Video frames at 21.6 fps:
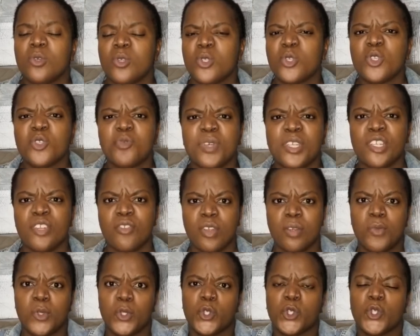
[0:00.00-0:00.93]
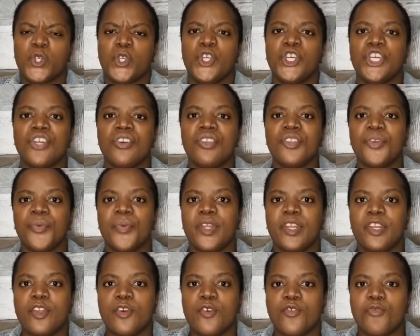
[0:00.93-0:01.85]
Also, smash and grab looks good on the
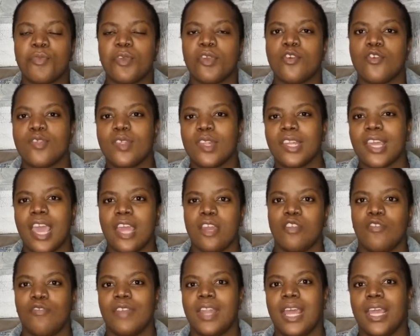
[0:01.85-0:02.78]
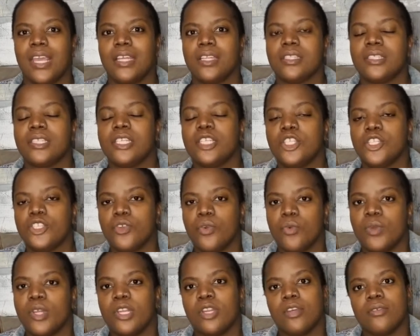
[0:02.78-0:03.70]
windows, because it kind of, like, tints
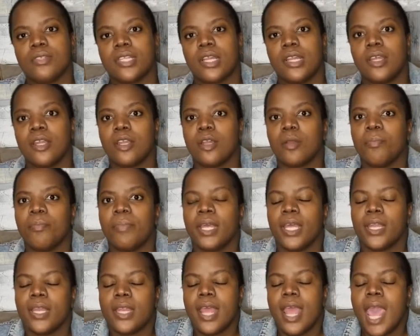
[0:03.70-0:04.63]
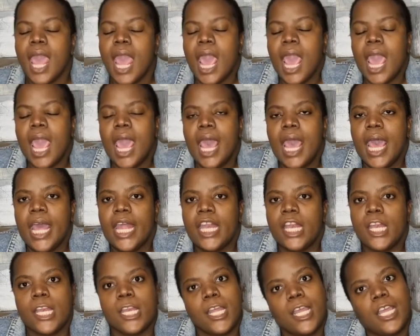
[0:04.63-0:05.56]
your windows a little bit,
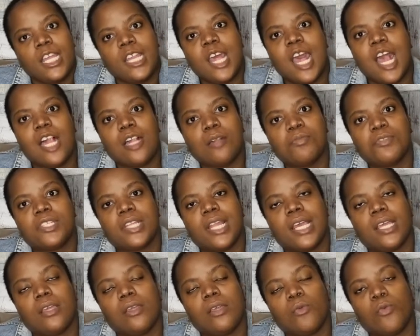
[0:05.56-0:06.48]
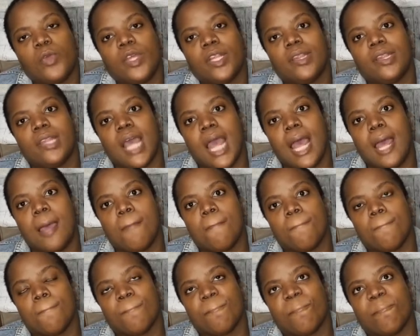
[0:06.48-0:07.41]
and it helps, like, with
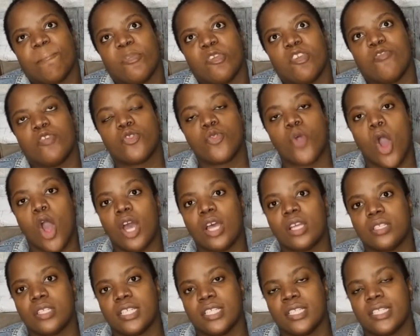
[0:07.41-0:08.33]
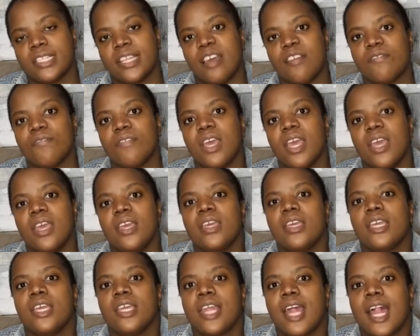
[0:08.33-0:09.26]
if it's hot and stuff,
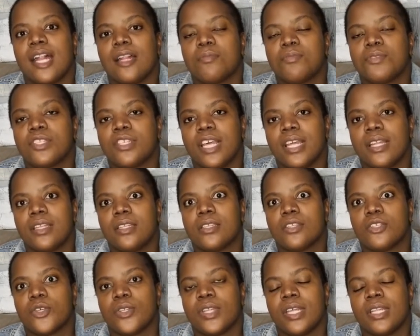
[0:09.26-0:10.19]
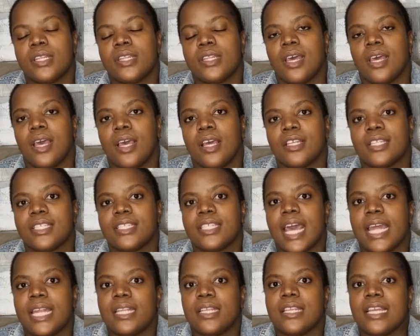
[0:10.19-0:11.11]
it helps that, so the
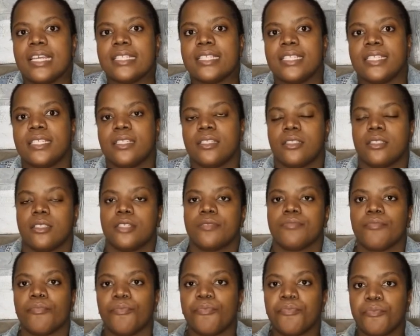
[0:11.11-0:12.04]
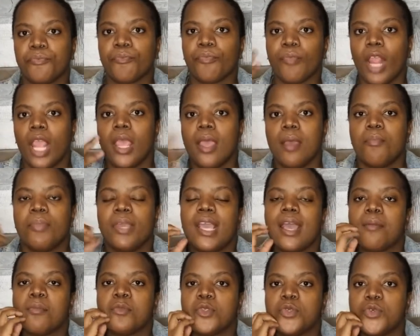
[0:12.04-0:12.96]
sun doesn't
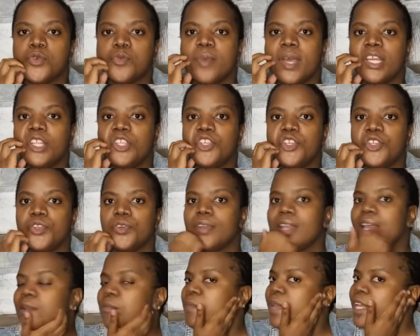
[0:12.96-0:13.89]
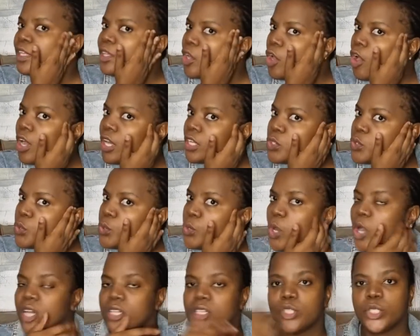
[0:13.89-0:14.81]
become too much, you know, like, make the car
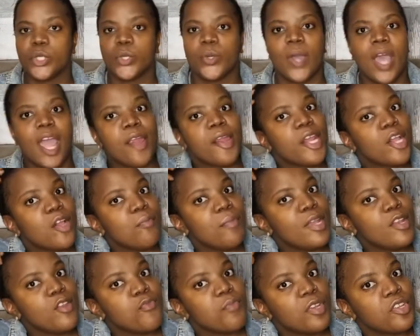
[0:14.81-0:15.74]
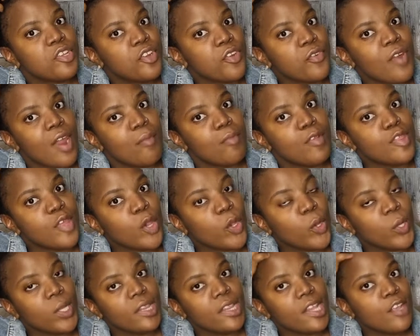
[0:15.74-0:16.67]
too hot. So I recommend smash and grab is a
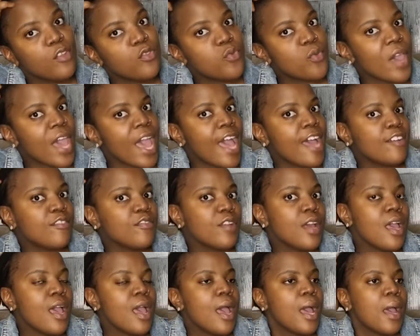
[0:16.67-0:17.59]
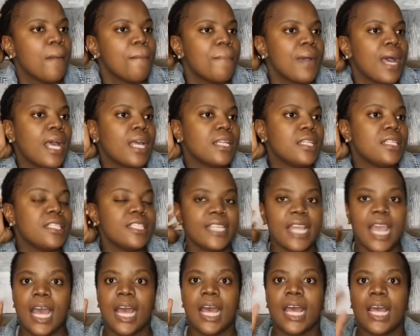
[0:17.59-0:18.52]
good thing to have, but
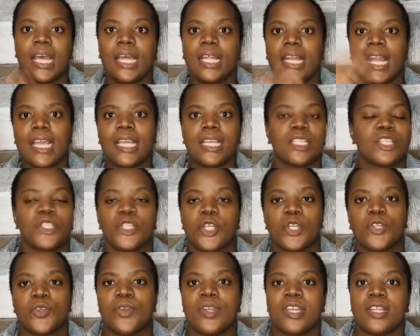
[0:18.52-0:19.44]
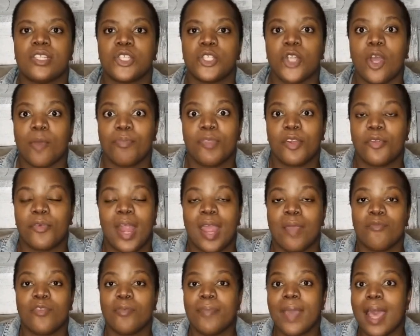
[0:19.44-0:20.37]
yeah, like, it's not gonna stop the
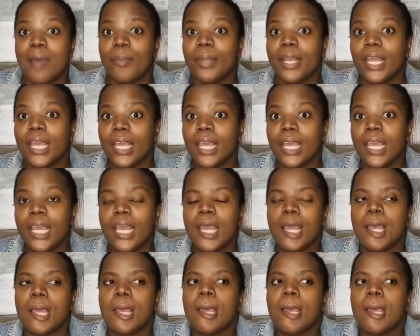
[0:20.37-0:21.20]
crime from happening.